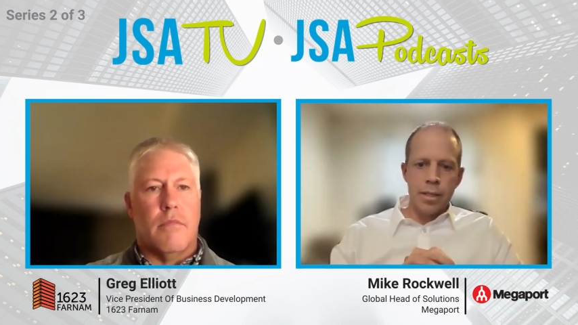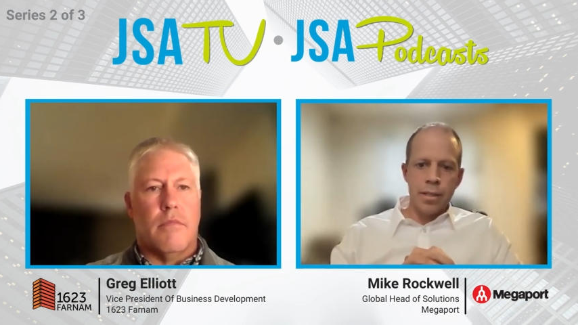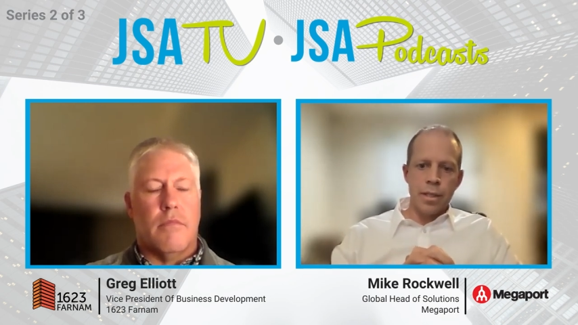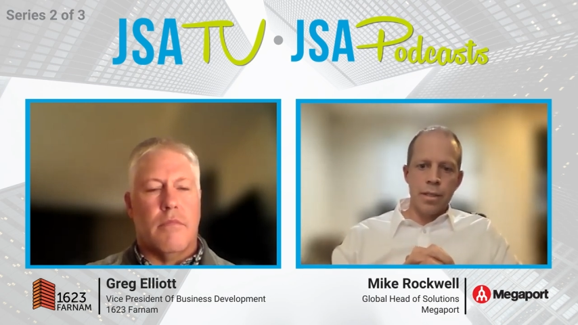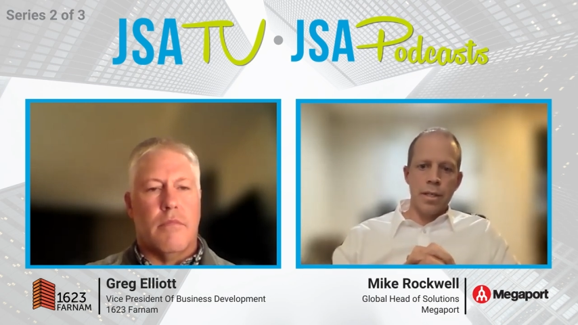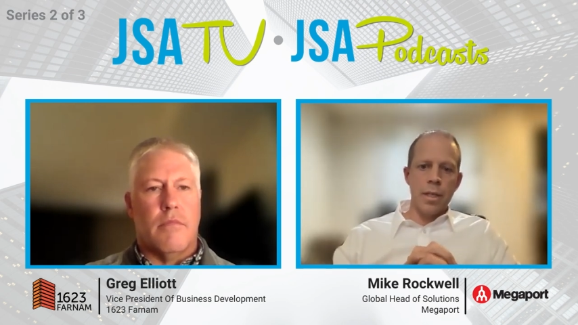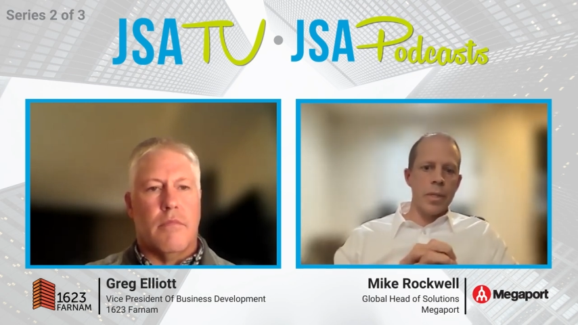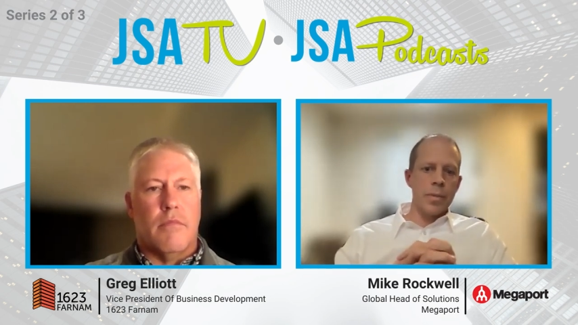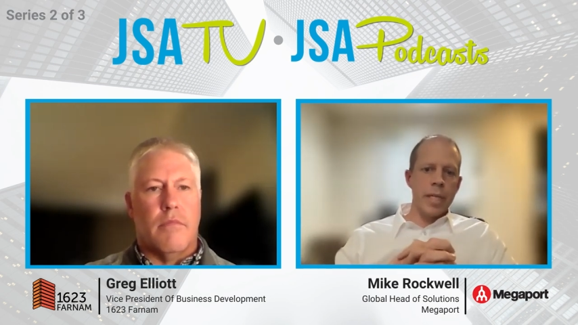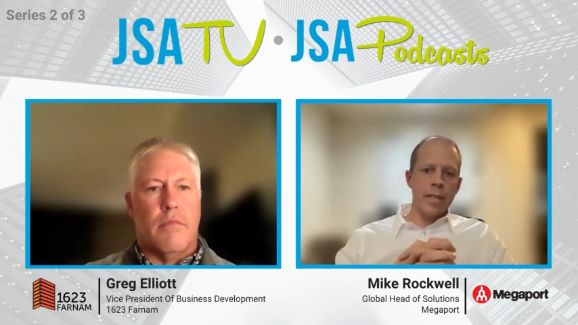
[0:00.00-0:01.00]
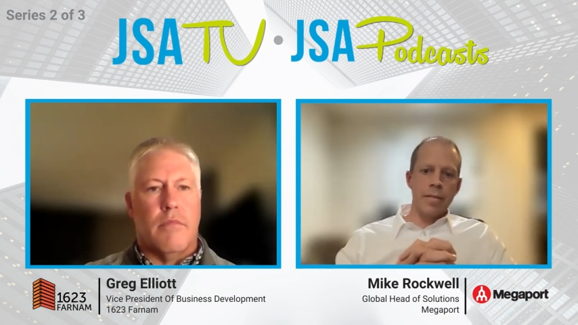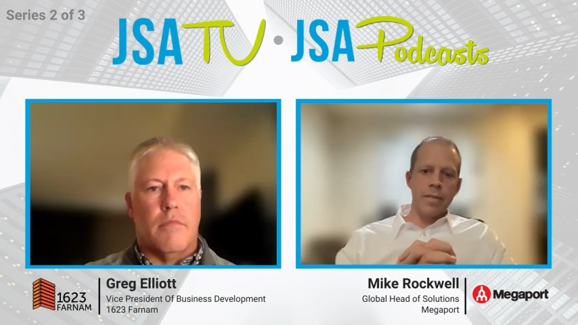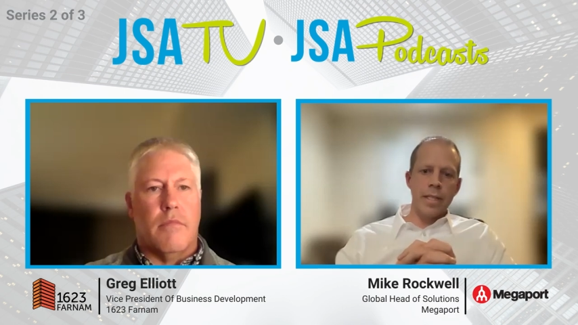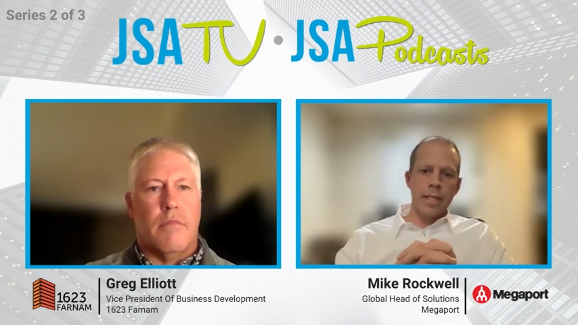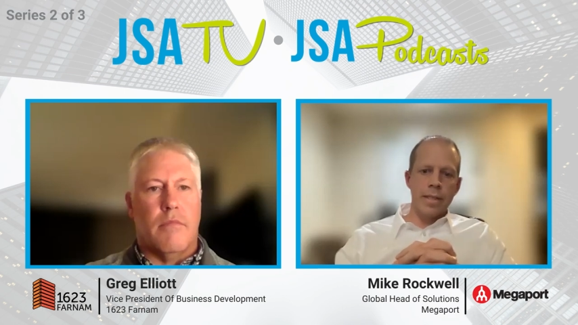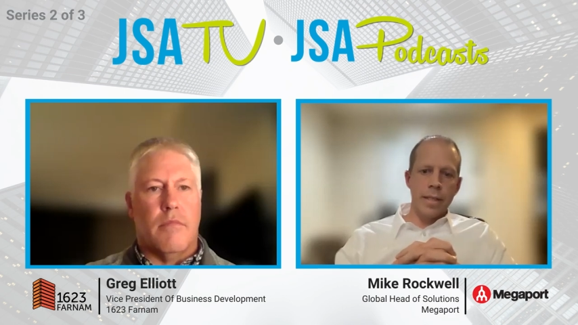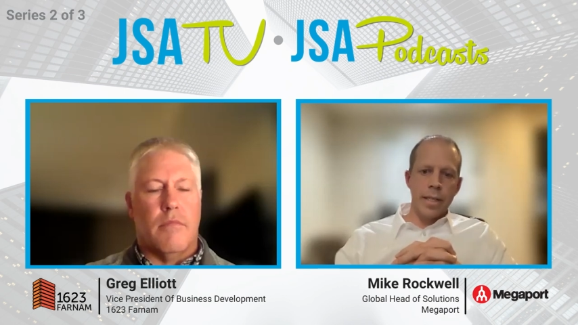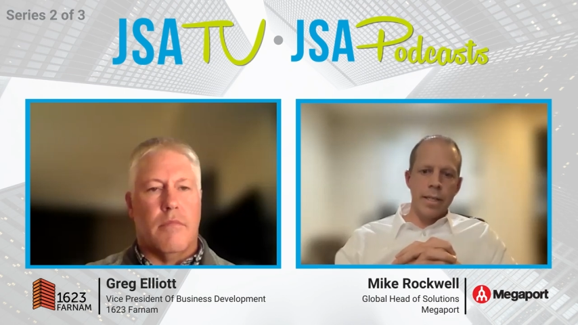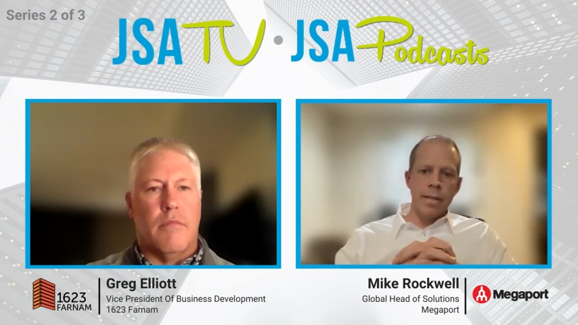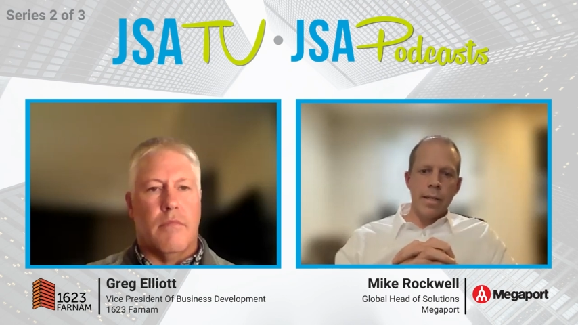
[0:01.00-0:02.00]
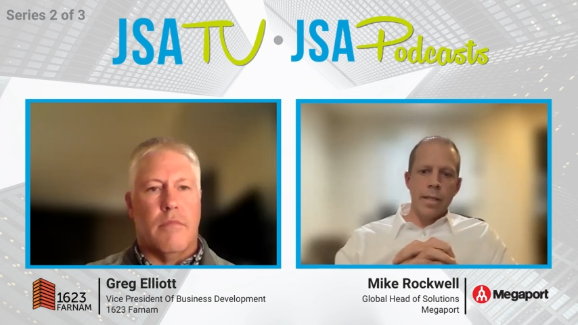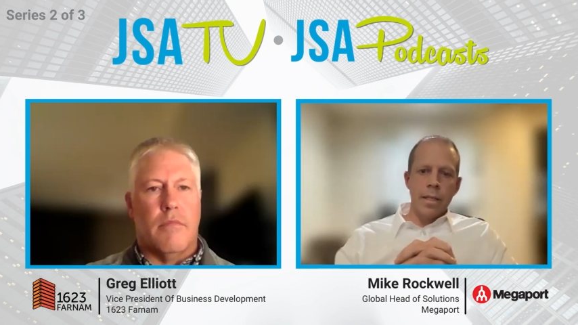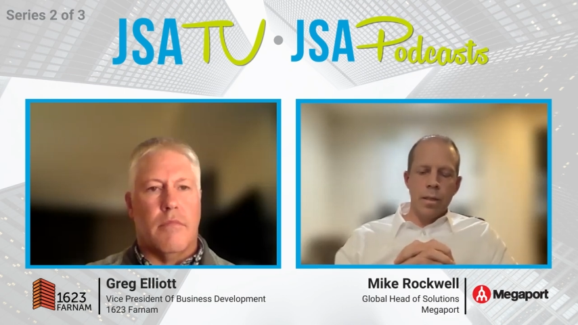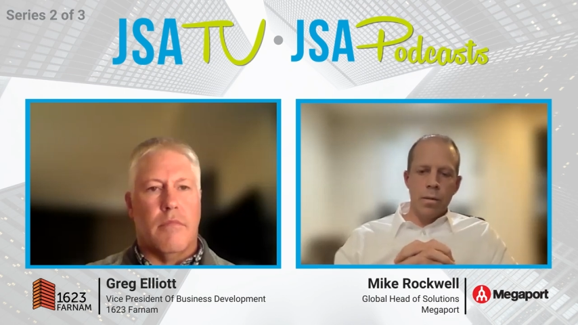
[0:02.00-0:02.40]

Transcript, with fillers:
Speaker 1: a security perspective, that uh, you